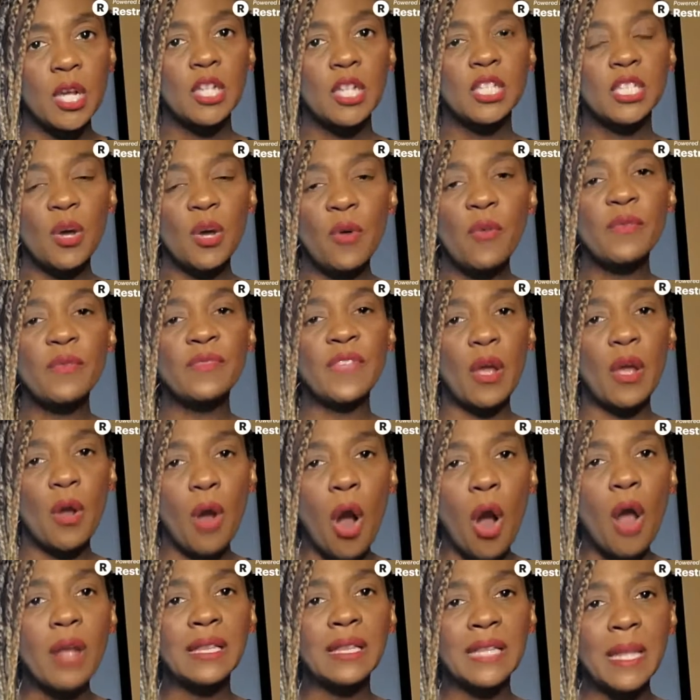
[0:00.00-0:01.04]
So there
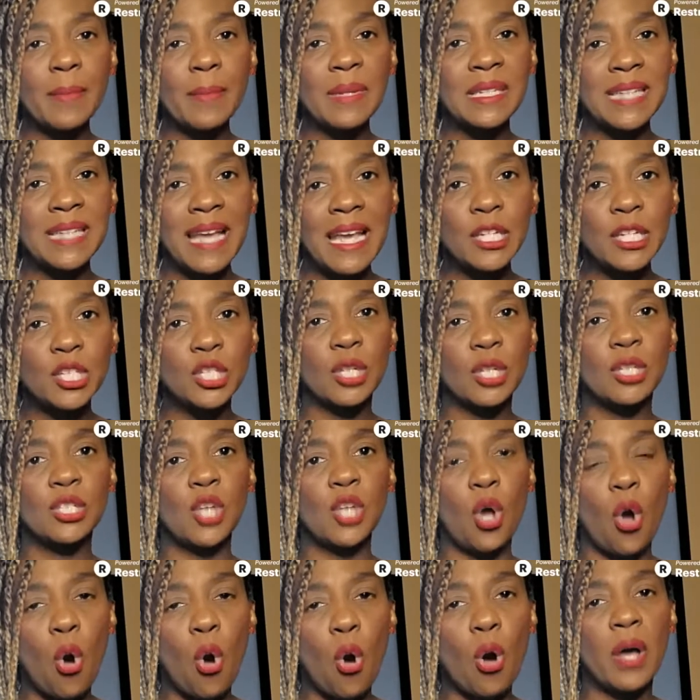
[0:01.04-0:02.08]
are limitations
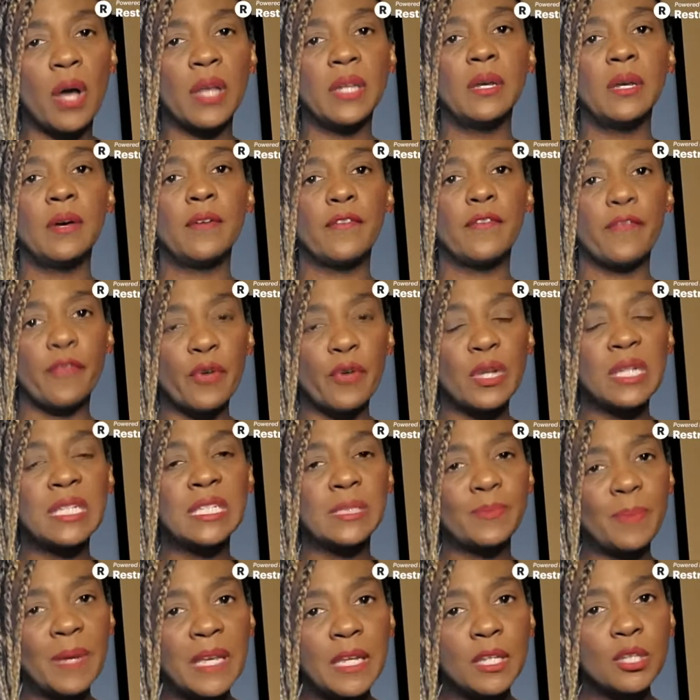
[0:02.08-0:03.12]
on free
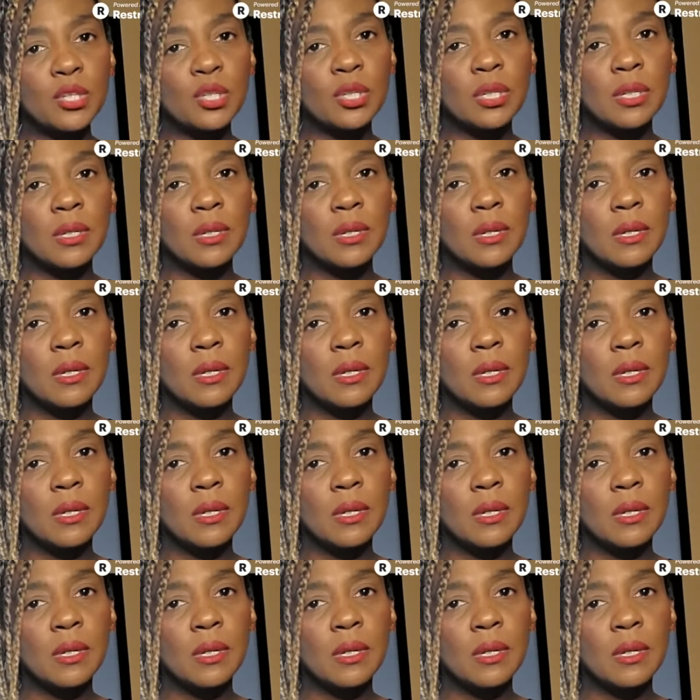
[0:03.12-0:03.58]
speech.